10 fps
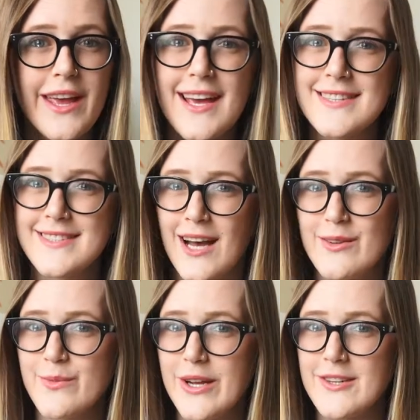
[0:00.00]
It
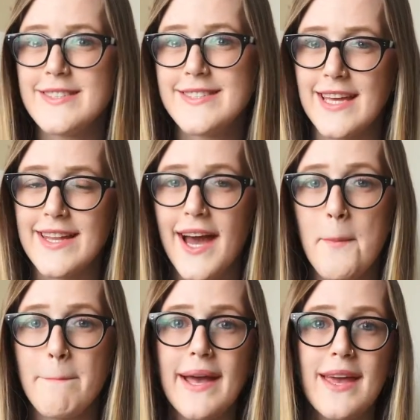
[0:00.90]
sounds weird to say
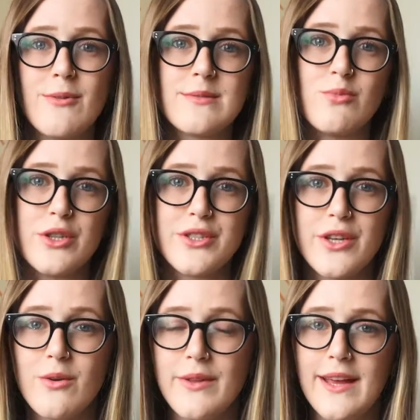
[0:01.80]
that, but it was more
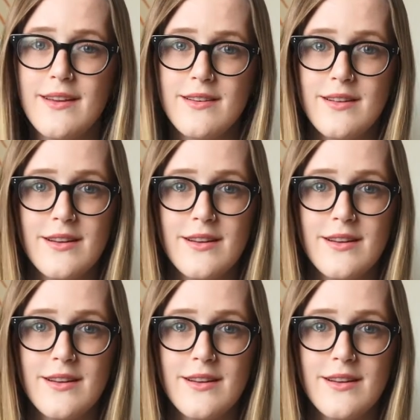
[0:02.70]
so like